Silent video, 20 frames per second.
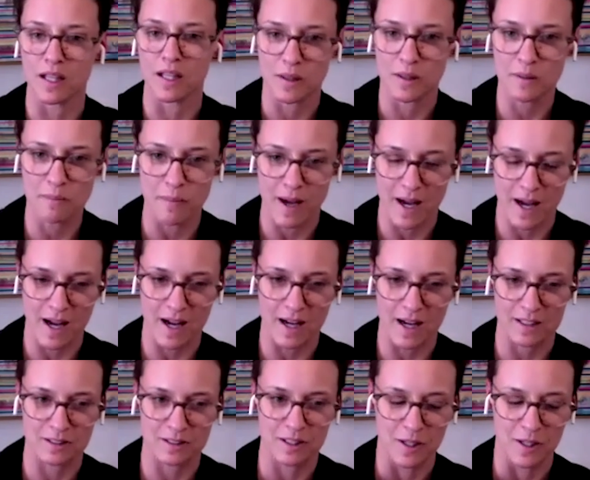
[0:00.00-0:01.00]
big
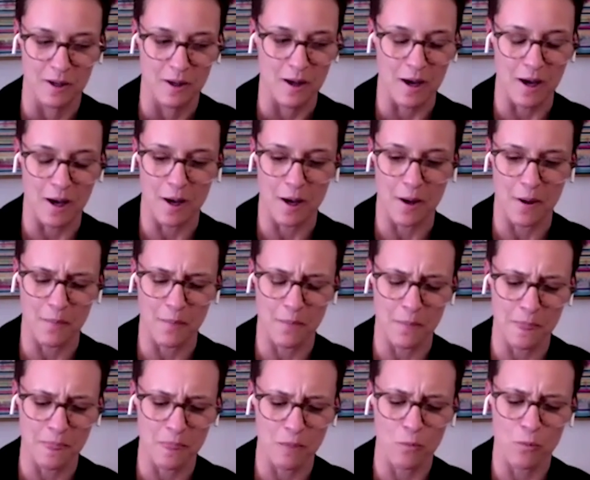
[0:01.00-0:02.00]
impact
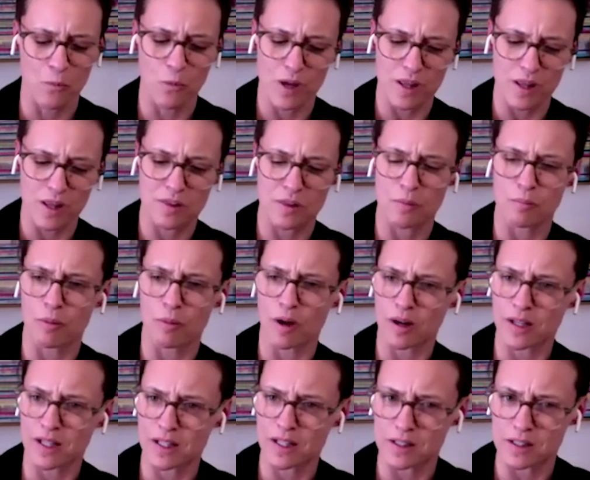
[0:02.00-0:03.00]
with the
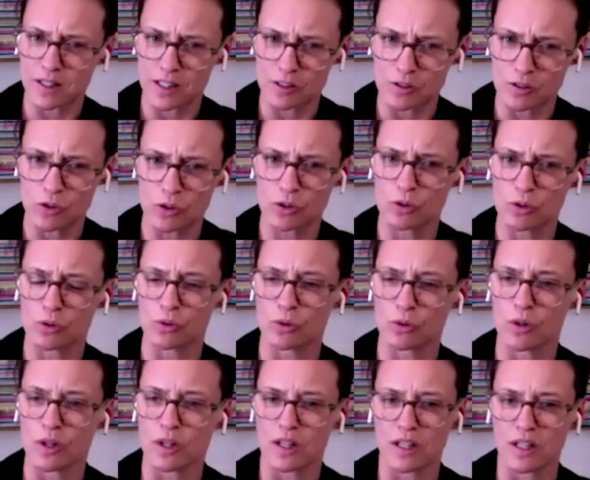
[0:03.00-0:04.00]
marketing that they
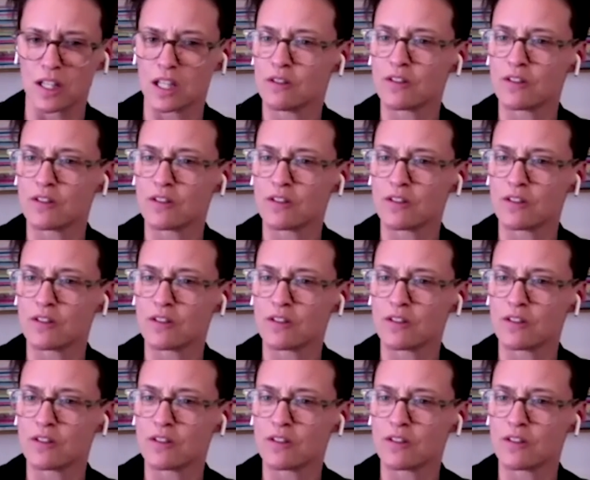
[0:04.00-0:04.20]
do,